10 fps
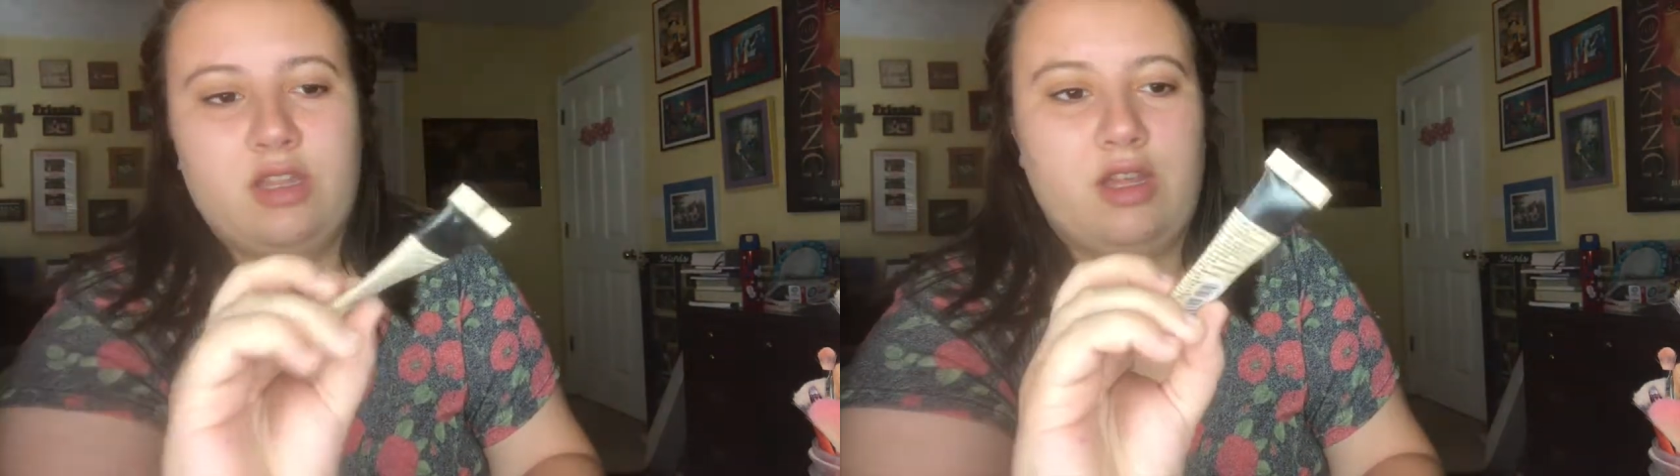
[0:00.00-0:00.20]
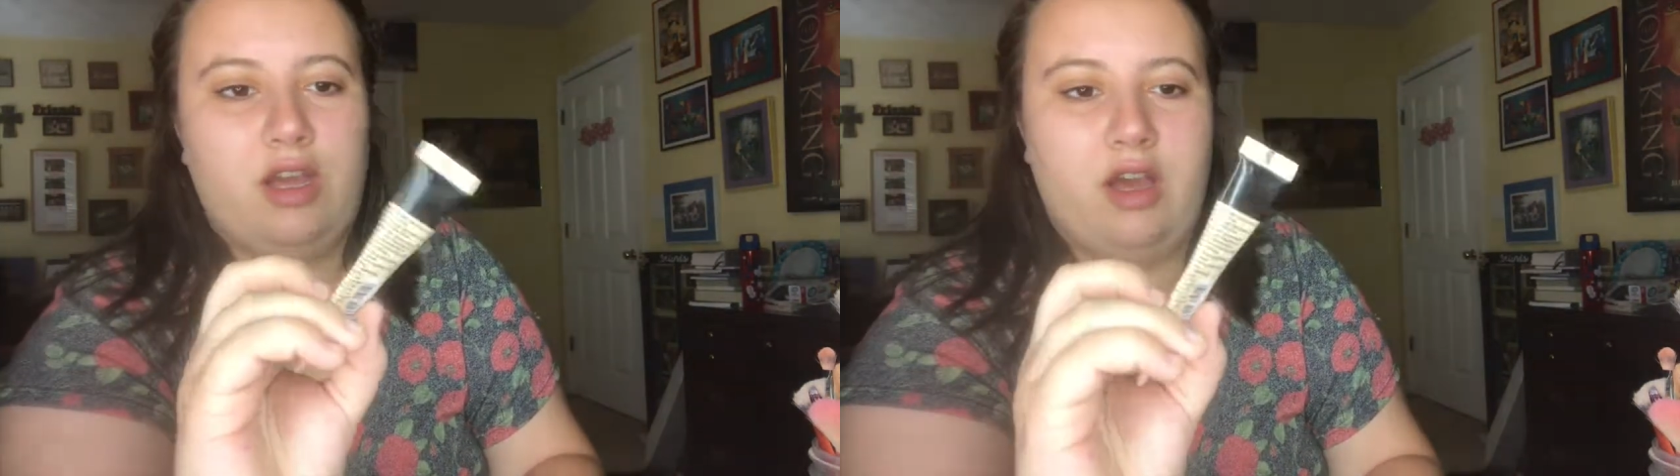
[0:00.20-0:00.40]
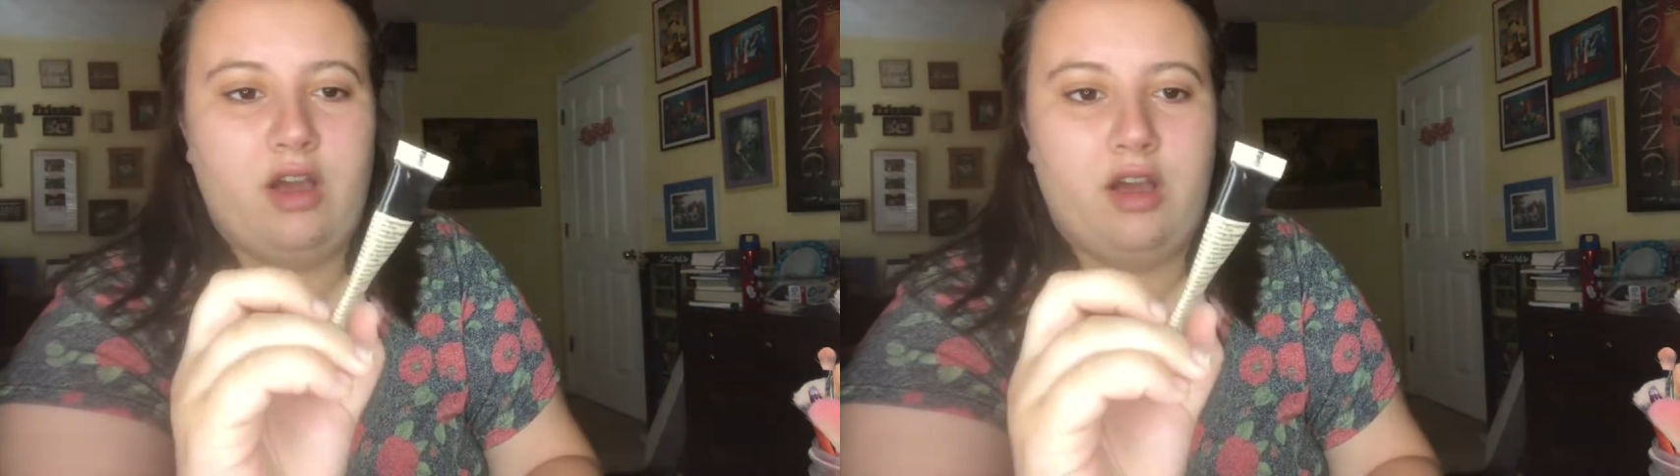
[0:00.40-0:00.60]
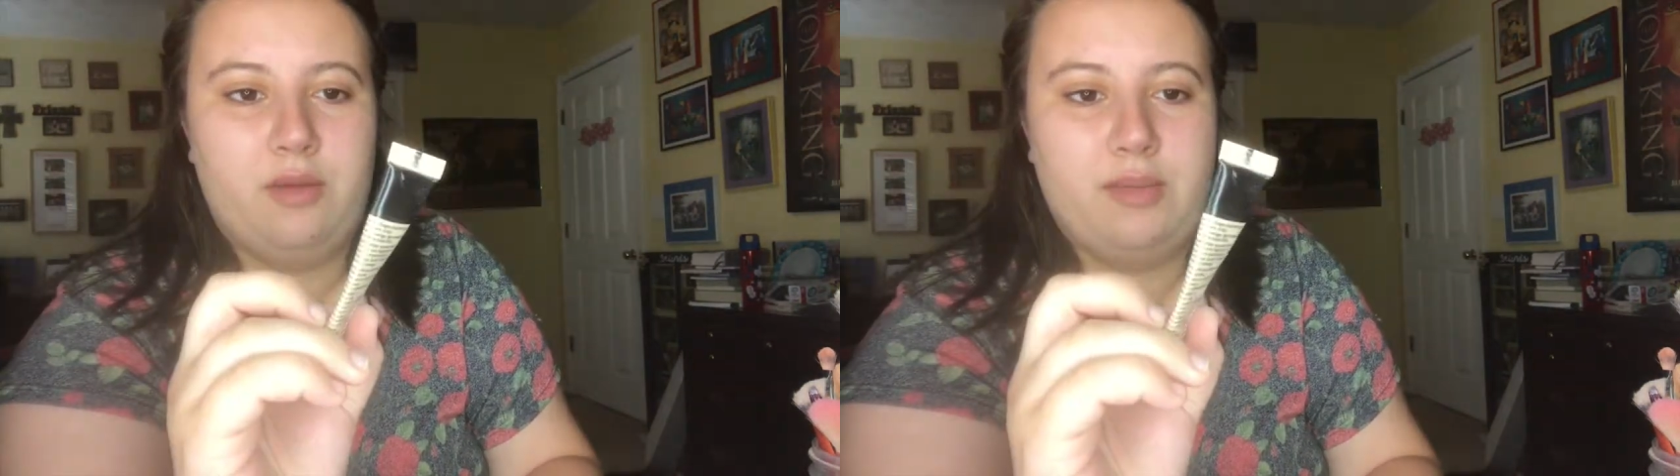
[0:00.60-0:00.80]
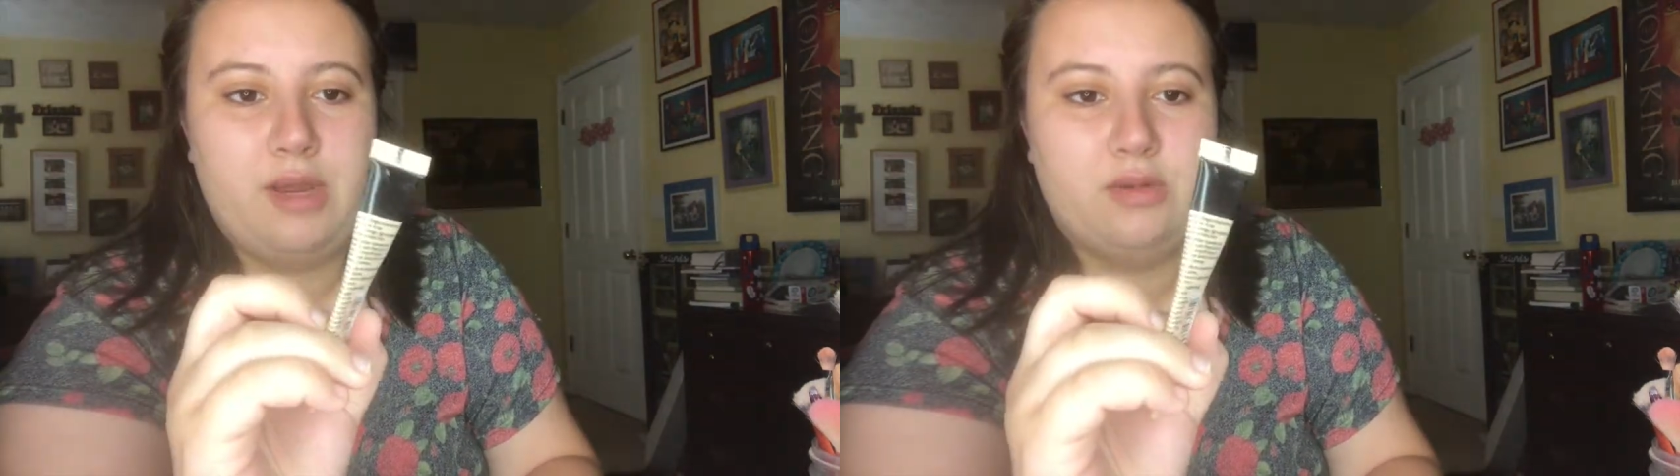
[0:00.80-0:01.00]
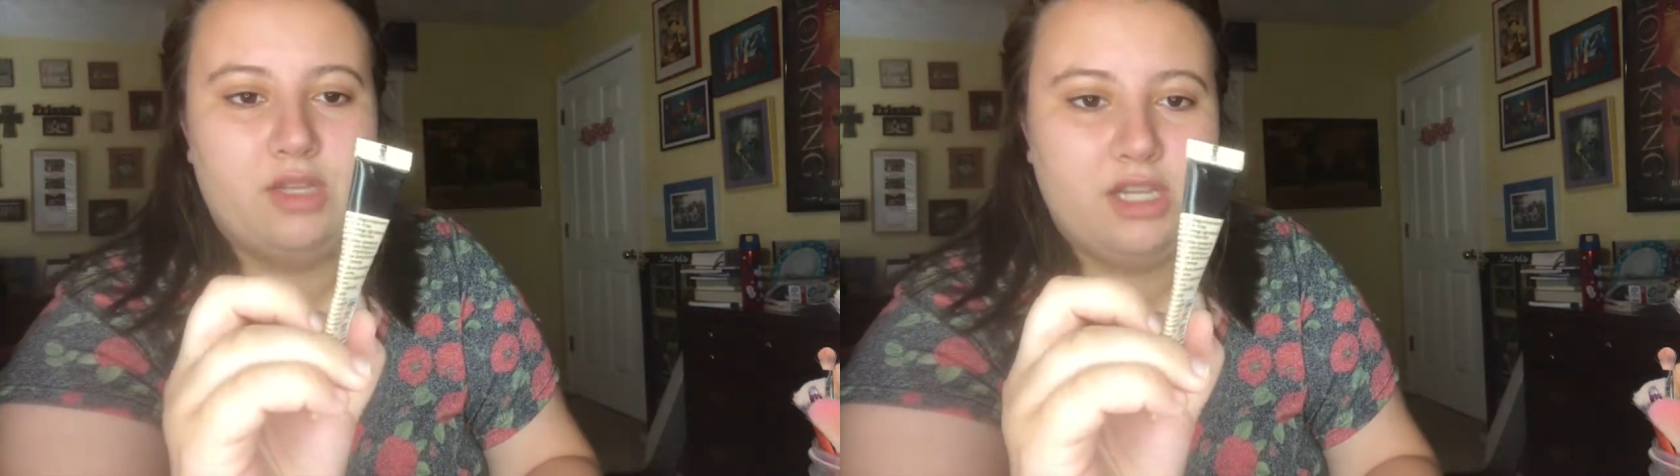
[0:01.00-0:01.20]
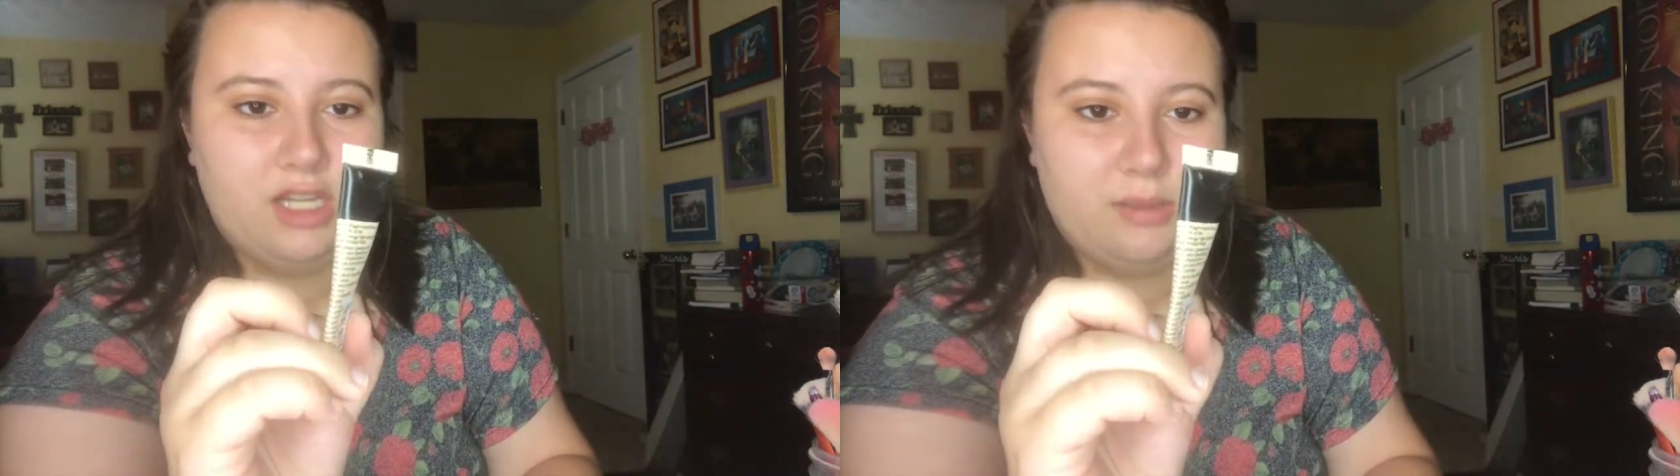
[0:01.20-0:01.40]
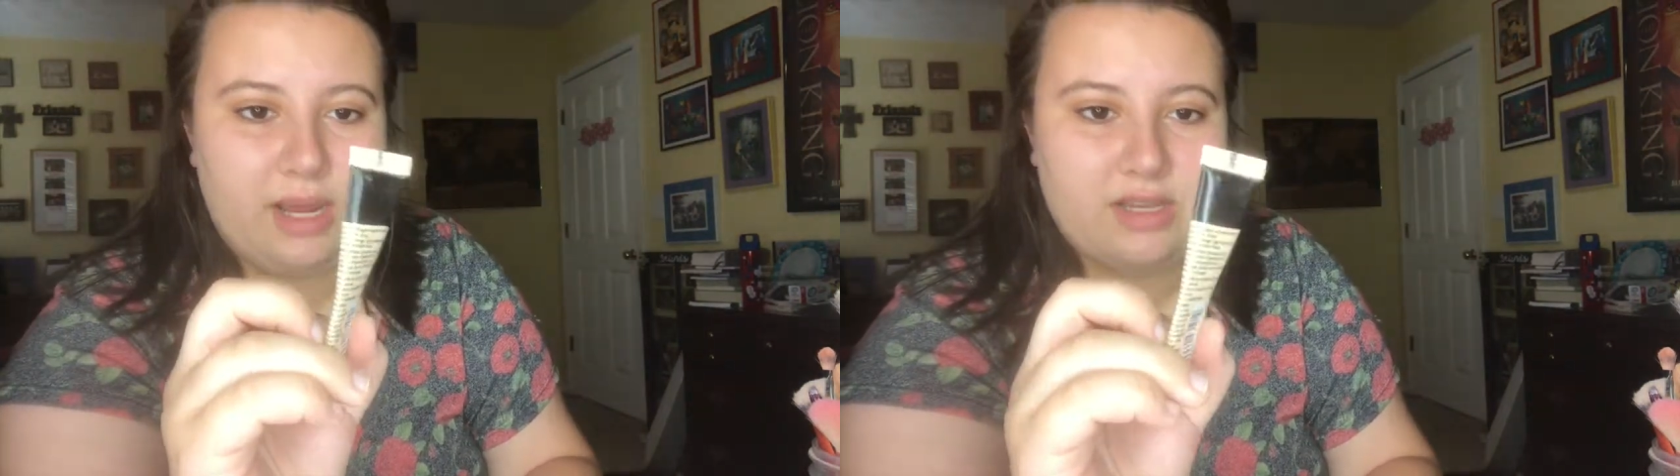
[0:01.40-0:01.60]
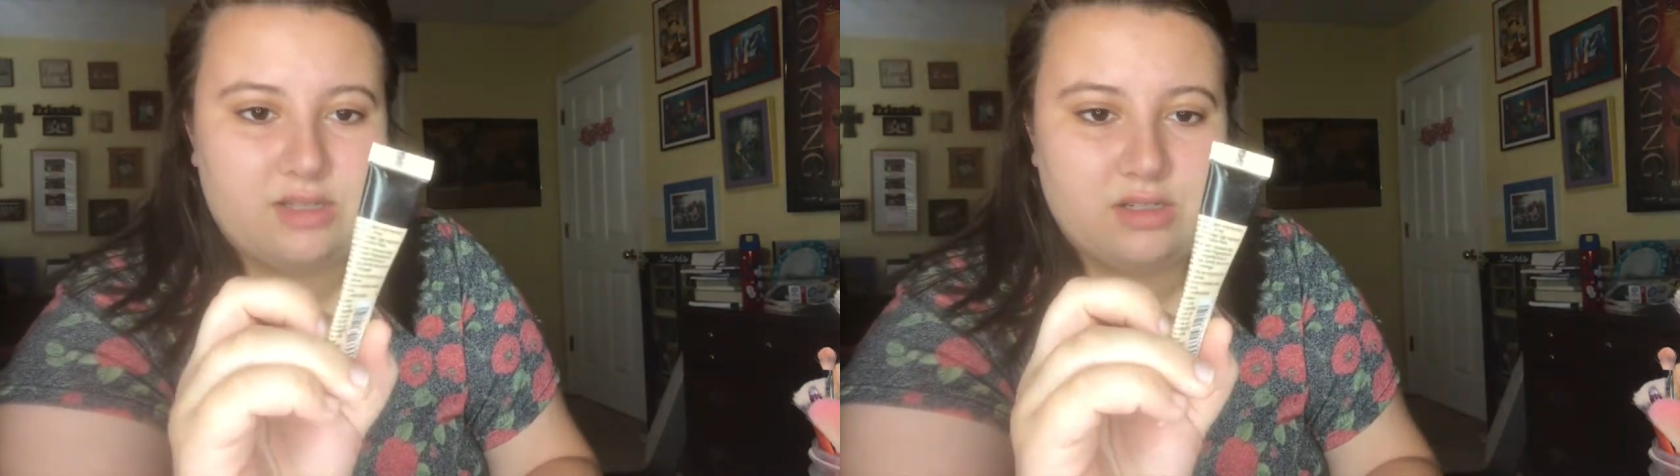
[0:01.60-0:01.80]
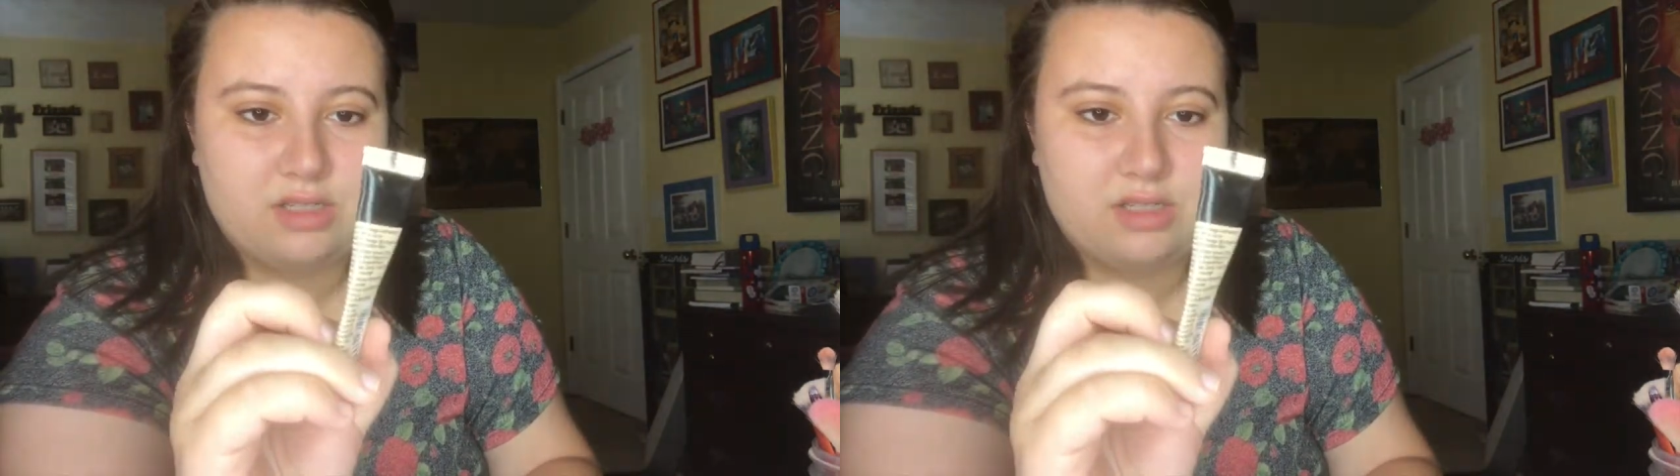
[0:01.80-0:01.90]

the Maybelline Master